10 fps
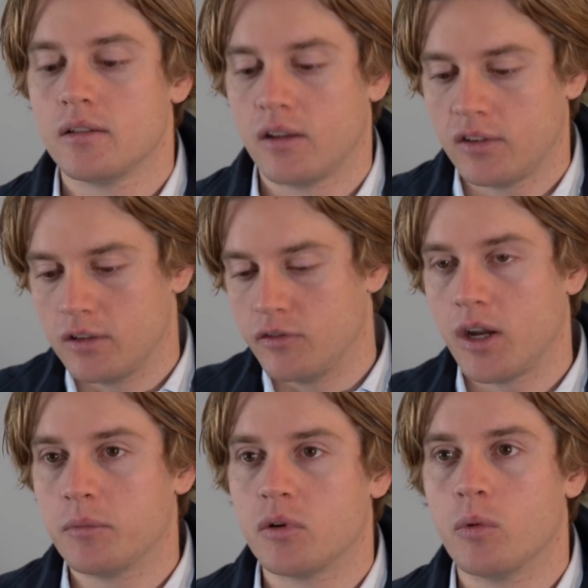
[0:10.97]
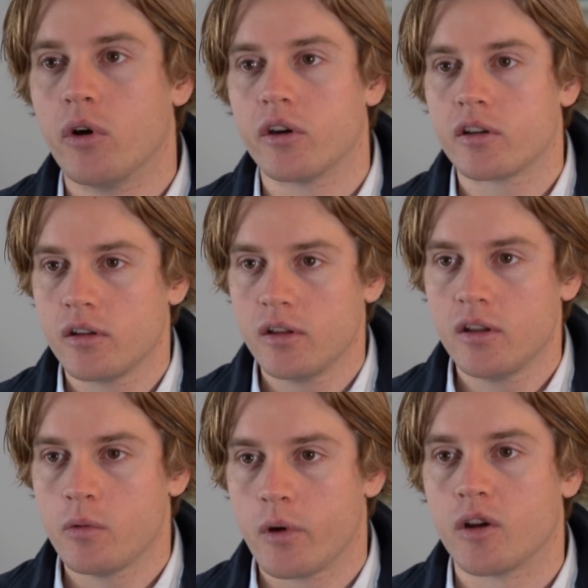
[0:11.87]
I see you've come to work
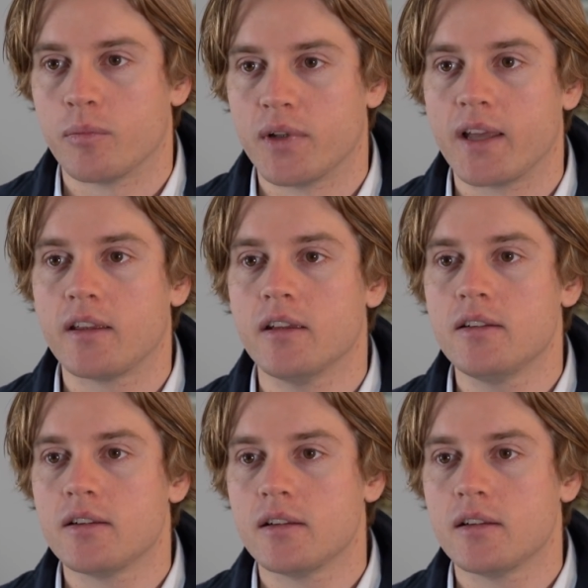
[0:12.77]
wearing a blanket.